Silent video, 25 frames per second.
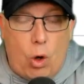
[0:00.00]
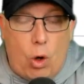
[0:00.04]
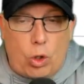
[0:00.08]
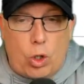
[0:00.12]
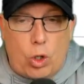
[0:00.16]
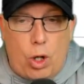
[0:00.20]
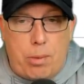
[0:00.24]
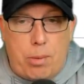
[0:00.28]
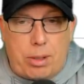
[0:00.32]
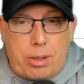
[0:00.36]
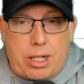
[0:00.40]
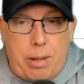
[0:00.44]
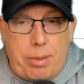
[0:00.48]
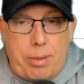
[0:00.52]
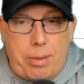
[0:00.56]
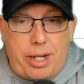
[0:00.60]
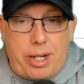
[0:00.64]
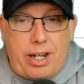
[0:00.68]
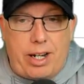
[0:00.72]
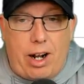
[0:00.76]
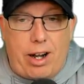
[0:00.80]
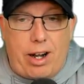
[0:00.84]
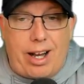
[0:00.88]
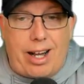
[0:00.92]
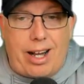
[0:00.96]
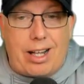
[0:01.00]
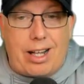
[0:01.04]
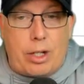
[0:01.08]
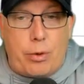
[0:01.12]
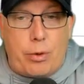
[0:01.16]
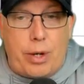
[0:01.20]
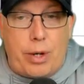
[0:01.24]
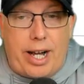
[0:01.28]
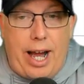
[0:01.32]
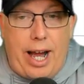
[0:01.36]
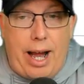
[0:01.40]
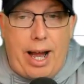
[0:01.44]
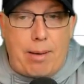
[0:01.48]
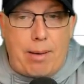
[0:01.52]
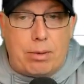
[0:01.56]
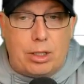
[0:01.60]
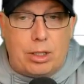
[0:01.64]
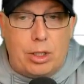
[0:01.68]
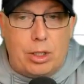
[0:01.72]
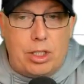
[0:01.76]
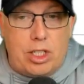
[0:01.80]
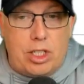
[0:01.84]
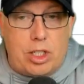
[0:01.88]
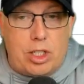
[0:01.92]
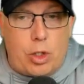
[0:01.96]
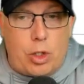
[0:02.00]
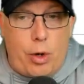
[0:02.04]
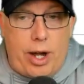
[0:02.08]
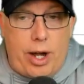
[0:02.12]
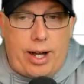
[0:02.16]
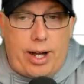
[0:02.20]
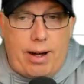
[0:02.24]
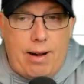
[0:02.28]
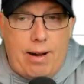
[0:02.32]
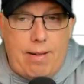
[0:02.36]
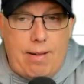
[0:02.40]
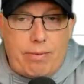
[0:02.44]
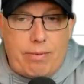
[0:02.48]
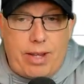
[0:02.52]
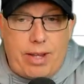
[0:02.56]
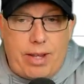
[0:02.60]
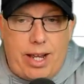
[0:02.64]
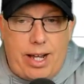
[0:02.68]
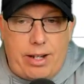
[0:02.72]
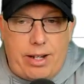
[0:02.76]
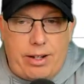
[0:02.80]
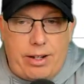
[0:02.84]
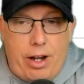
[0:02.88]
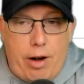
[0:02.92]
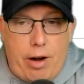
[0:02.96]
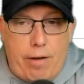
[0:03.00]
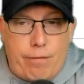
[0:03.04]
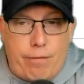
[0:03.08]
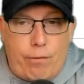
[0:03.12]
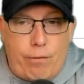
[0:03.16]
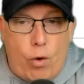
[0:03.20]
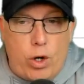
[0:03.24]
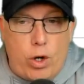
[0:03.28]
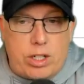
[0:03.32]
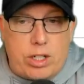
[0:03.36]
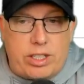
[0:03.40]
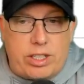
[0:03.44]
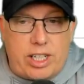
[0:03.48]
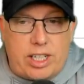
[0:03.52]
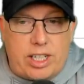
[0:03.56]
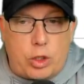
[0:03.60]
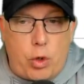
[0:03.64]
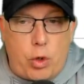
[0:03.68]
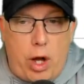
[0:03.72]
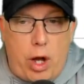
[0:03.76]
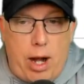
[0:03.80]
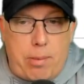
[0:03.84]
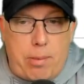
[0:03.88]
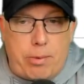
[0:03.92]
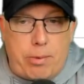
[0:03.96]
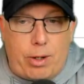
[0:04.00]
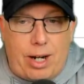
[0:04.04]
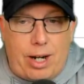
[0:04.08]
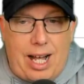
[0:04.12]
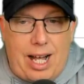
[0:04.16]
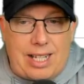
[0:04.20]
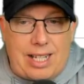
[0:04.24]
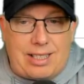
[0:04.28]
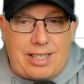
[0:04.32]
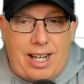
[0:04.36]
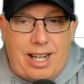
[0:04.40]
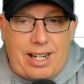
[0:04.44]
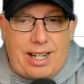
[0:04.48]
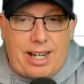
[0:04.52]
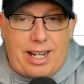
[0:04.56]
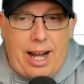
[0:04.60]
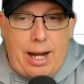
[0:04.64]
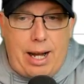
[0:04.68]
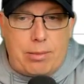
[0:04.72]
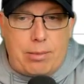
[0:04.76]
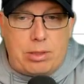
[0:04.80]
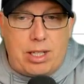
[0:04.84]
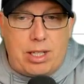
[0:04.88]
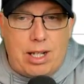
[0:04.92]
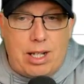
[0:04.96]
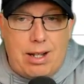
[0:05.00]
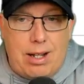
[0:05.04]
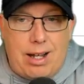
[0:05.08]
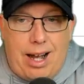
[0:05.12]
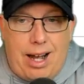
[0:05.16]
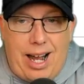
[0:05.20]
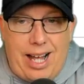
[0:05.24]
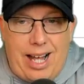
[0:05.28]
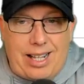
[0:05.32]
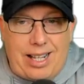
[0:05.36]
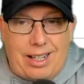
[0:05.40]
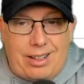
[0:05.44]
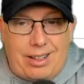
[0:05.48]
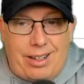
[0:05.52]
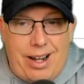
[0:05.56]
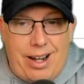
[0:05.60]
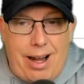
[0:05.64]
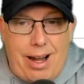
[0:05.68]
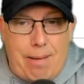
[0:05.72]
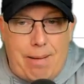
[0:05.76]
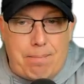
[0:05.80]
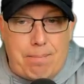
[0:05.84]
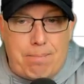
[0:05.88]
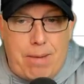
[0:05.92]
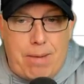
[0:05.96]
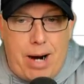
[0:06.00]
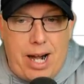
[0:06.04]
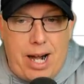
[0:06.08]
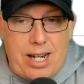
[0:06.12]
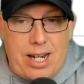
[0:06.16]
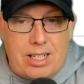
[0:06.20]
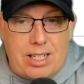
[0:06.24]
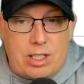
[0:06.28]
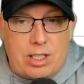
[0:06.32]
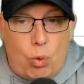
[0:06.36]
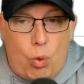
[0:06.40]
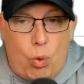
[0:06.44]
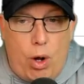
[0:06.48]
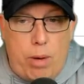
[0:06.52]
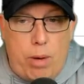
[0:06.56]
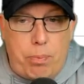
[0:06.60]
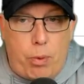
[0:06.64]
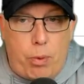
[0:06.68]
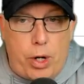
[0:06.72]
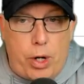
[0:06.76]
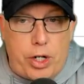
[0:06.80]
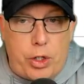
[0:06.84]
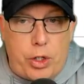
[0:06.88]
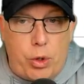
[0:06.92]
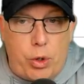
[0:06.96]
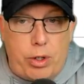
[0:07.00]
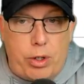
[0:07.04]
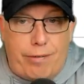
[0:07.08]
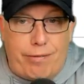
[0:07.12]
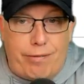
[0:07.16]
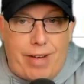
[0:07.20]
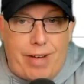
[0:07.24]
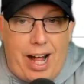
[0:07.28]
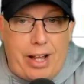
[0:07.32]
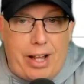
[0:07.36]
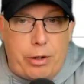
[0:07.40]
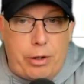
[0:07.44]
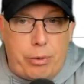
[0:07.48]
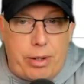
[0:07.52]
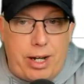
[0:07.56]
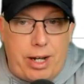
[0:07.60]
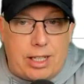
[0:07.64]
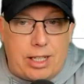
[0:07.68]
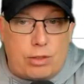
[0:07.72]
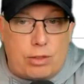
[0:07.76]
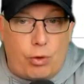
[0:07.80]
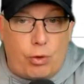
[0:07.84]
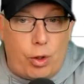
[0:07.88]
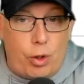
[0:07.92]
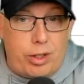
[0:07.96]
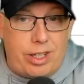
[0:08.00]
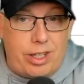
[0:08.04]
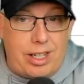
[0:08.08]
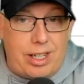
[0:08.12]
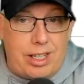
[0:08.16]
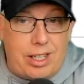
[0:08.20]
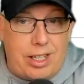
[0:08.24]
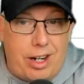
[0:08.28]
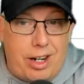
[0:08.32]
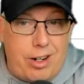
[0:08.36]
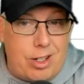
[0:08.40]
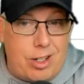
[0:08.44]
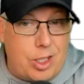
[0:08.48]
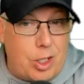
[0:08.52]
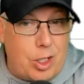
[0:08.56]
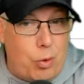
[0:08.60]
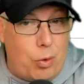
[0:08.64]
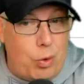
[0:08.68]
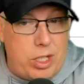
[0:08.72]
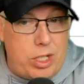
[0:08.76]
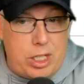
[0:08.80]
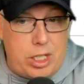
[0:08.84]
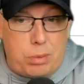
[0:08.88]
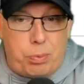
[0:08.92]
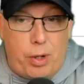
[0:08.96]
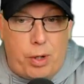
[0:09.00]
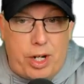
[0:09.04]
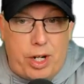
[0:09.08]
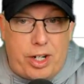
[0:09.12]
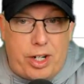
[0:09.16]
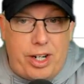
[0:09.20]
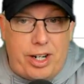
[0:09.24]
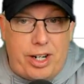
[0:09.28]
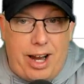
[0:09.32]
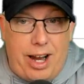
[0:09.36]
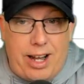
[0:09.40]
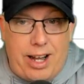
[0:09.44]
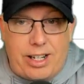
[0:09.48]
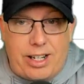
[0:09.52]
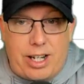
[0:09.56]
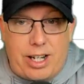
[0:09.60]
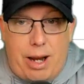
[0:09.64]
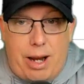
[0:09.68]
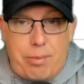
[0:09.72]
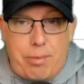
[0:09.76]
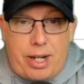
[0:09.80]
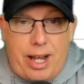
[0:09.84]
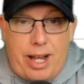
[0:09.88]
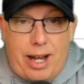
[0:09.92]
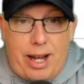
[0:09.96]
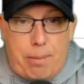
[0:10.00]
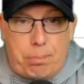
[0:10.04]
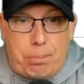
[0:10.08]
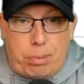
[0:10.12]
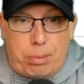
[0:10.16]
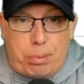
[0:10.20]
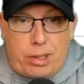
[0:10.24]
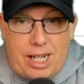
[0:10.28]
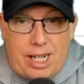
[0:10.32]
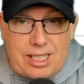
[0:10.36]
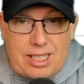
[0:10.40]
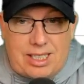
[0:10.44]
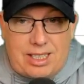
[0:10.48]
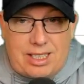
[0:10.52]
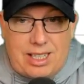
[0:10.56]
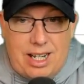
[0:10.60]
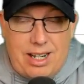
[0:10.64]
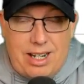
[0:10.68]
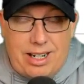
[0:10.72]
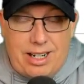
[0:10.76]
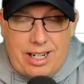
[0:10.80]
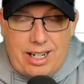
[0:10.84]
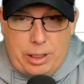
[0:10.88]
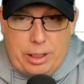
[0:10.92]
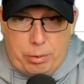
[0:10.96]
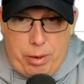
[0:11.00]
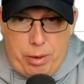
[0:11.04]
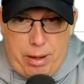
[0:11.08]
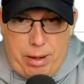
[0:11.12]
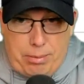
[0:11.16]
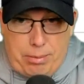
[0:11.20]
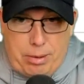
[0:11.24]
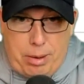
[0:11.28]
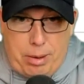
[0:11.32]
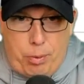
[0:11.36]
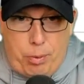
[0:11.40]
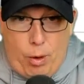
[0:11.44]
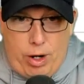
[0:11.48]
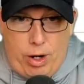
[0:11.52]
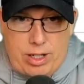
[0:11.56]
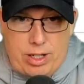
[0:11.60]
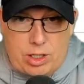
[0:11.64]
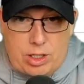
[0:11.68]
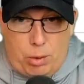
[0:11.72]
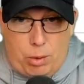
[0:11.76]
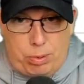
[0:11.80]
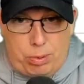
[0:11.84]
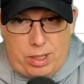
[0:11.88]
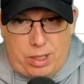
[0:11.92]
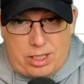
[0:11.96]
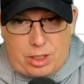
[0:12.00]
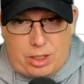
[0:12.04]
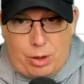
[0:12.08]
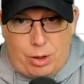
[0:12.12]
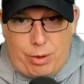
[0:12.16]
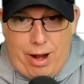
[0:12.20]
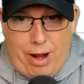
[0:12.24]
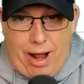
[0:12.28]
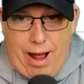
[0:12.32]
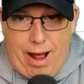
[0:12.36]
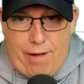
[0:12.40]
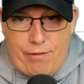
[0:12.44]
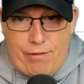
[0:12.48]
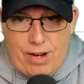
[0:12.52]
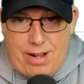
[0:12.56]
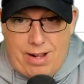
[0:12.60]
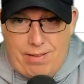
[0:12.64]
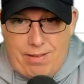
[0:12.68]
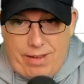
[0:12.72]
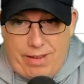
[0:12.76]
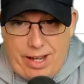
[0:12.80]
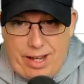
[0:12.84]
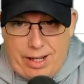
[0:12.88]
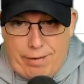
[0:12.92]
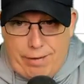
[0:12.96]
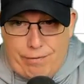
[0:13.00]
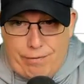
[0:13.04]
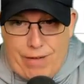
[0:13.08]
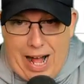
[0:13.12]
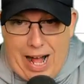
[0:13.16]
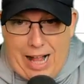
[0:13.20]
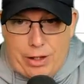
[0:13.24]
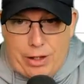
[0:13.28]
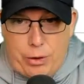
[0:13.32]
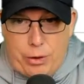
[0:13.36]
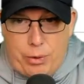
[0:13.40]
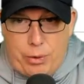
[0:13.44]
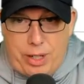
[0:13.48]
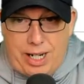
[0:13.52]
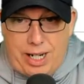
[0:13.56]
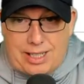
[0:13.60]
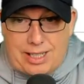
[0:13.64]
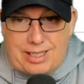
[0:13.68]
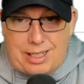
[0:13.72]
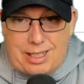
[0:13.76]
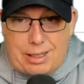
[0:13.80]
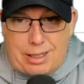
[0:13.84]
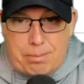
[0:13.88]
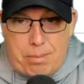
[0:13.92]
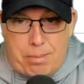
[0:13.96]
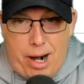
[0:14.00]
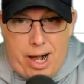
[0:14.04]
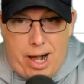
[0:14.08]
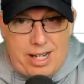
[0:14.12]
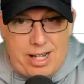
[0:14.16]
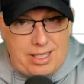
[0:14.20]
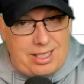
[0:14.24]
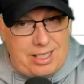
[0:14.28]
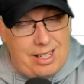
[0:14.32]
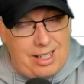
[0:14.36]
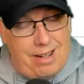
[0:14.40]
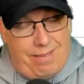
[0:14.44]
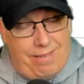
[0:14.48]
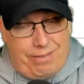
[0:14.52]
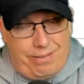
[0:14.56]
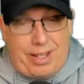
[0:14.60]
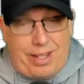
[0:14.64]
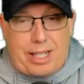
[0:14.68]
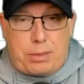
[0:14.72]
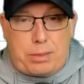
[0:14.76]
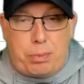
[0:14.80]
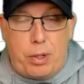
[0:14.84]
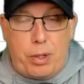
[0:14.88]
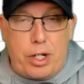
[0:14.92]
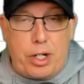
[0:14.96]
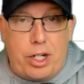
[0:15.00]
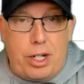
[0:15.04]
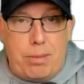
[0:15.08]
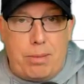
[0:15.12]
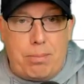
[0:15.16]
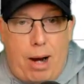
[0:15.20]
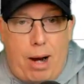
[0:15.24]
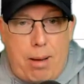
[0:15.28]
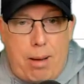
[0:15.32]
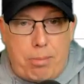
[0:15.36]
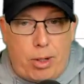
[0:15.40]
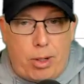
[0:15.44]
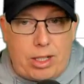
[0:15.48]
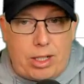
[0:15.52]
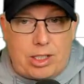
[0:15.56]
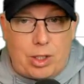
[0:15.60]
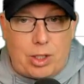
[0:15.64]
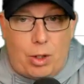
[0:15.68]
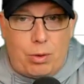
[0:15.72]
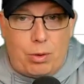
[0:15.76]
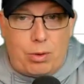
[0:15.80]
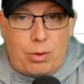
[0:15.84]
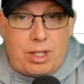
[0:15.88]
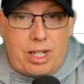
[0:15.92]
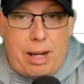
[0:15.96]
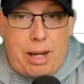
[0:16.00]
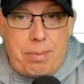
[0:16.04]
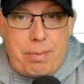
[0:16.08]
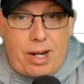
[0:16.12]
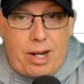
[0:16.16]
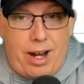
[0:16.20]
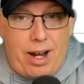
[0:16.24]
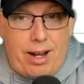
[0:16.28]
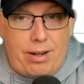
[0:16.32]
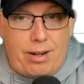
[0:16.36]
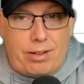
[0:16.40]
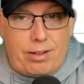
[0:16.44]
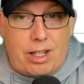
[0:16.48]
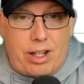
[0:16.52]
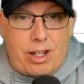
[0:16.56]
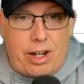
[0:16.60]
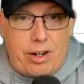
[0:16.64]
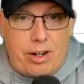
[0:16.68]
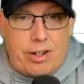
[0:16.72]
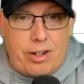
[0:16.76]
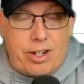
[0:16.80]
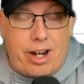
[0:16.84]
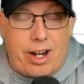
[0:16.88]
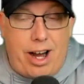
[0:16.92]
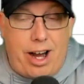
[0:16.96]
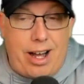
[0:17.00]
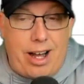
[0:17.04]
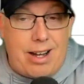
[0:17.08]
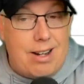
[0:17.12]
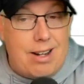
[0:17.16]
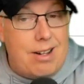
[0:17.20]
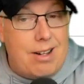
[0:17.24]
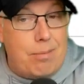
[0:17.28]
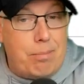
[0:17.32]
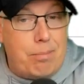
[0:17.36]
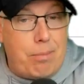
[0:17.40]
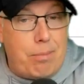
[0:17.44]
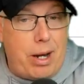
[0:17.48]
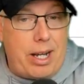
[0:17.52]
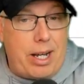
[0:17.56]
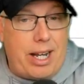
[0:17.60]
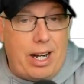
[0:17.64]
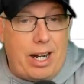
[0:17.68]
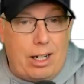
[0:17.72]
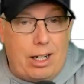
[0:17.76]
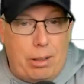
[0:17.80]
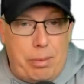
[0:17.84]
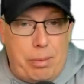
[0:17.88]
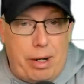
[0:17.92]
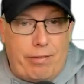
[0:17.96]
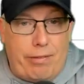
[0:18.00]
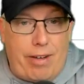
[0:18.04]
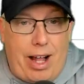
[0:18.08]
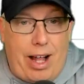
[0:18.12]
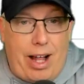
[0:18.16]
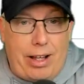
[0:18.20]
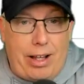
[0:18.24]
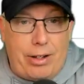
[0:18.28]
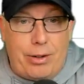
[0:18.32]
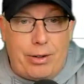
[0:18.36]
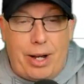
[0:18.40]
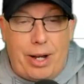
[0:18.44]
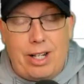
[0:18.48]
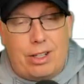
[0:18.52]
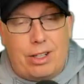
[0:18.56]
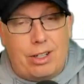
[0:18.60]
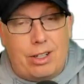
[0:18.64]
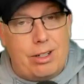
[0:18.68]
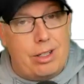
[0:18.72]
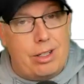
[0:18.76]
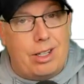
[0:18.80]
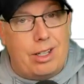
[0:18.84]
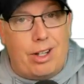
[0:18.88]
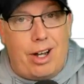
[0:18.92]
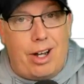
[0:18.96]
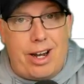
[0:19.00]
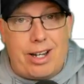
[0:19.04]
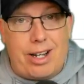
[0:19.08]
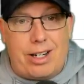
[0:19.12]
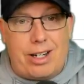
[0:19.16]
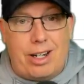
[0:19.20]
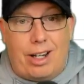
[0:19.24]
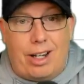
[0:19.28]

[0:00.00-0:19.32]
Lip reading: Oklahoma coming in on a three-game losing streak, and they are 4-6 straight up in their last 10 games. I had the line at -1.2 in the value index for the Thunder, so which is pretty good. Anytime you get a plus in the Raymond Report, so +2.5, and the value index in the minus, that's pretty good in my book. So keep an eye on the Thunder tonight. Might get a little bit of value. And look at the line.